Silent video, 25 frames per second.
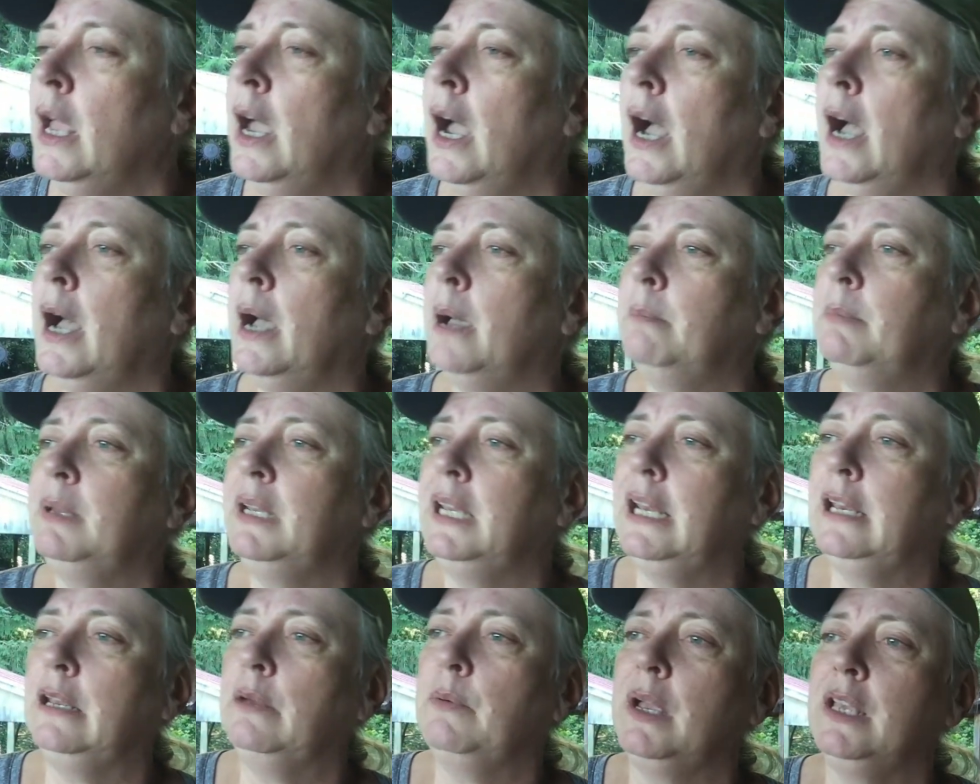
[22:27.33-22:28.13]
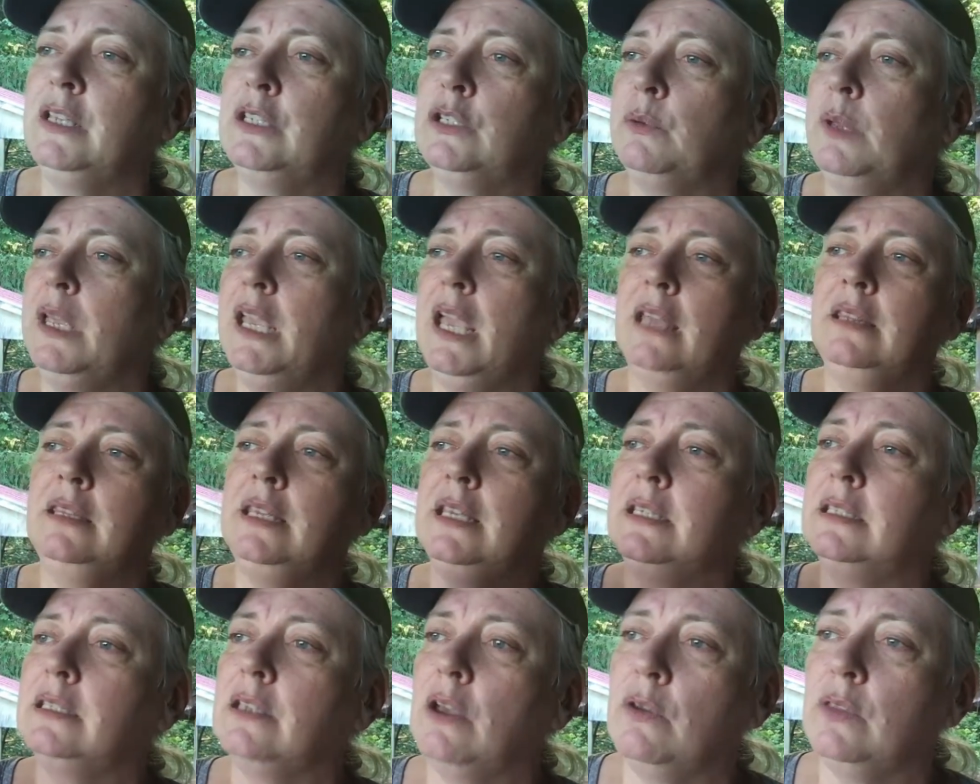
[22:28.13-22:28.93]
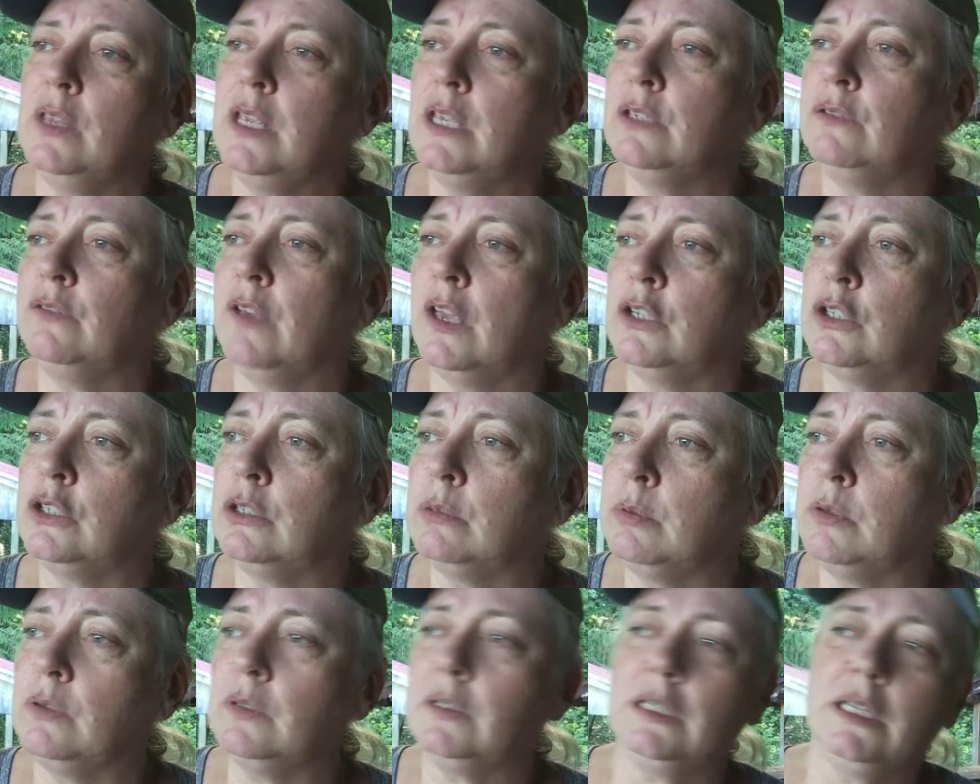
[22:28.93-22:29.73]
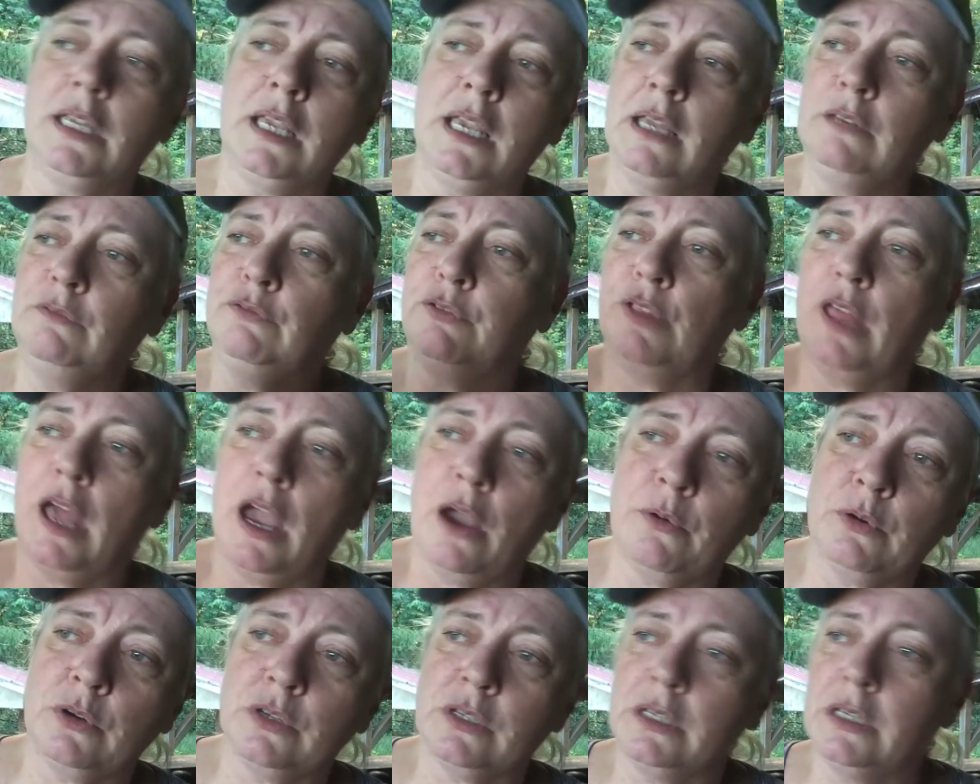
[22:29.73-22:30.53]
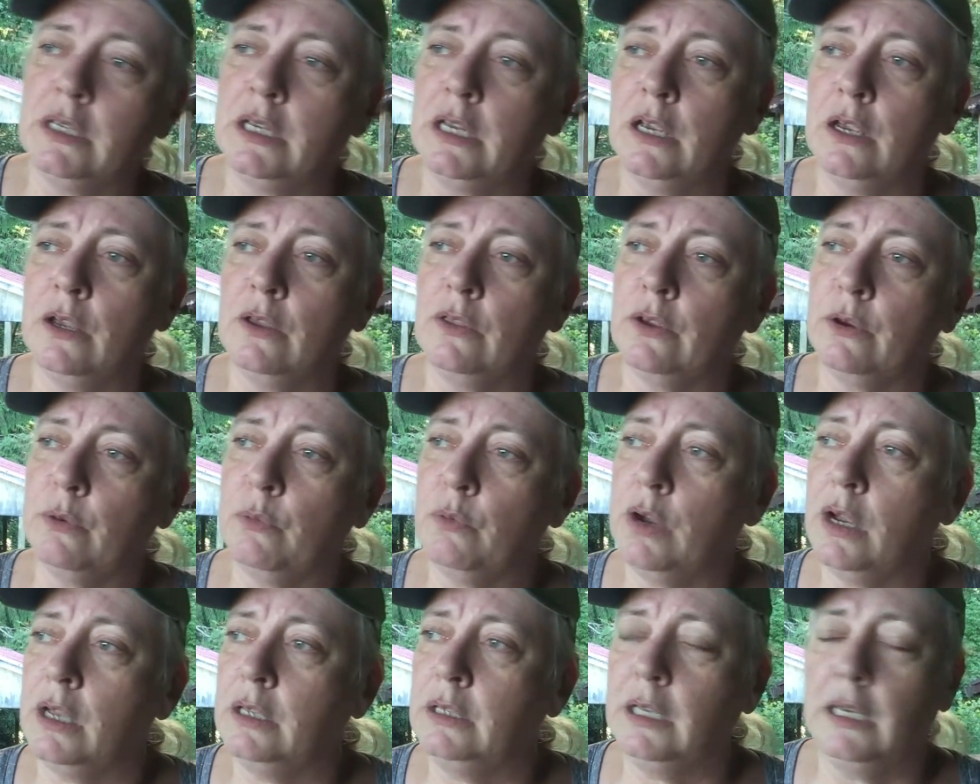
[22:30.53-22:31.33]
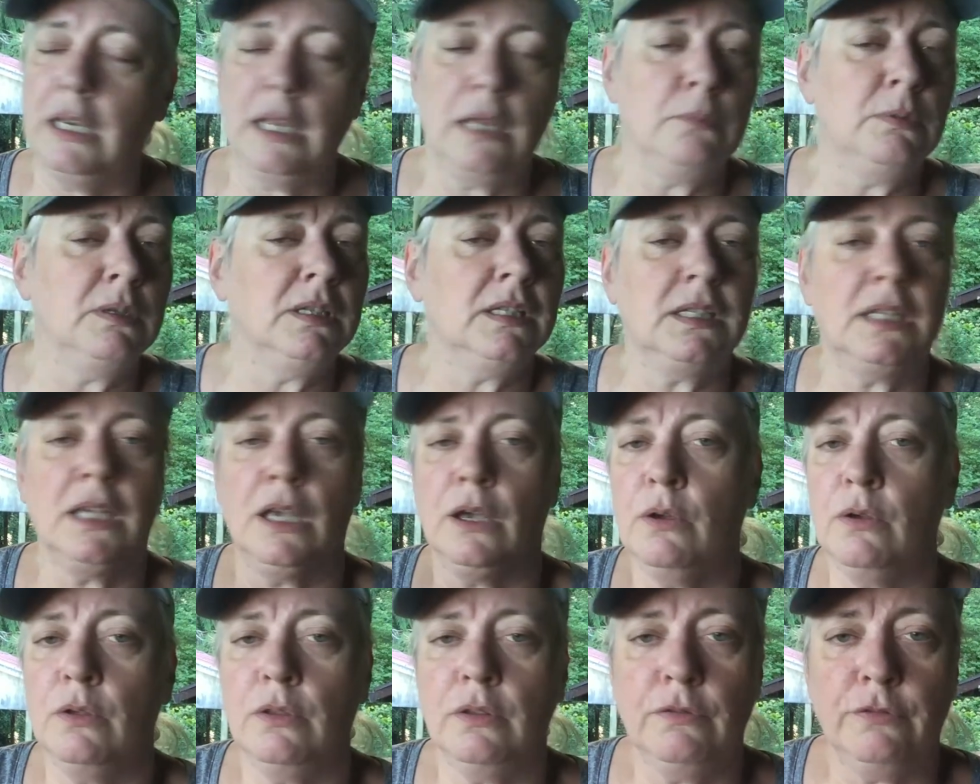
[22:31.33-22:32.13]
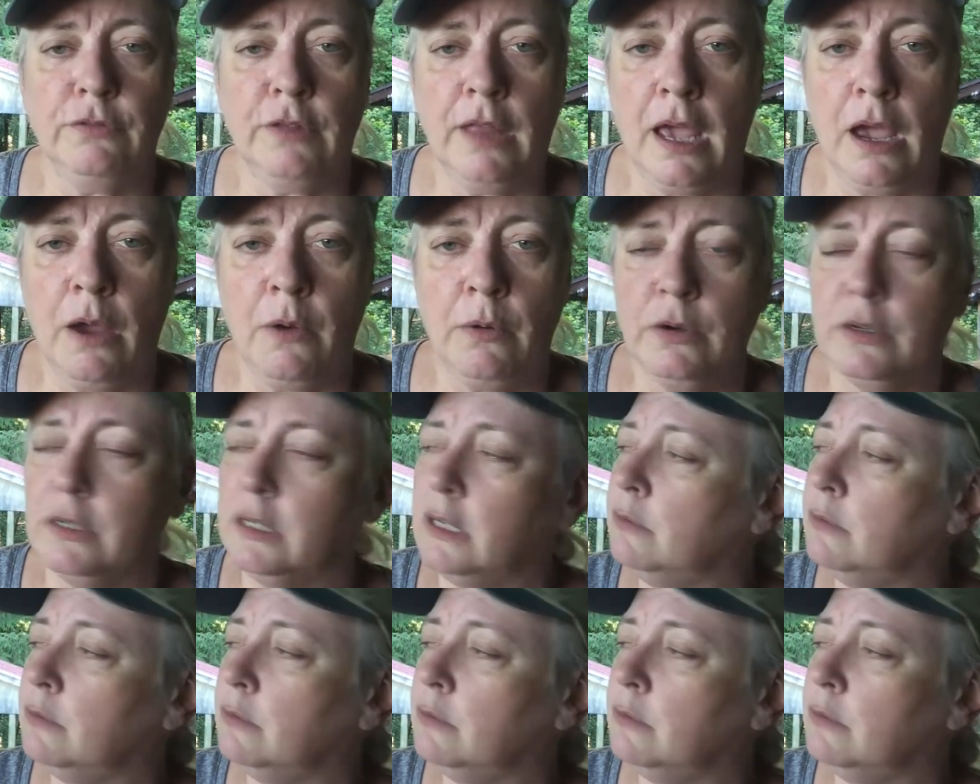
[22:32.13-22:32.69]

But anyway, so he had all these vegetables, and he had flowers in the other one that he would sell the flowers.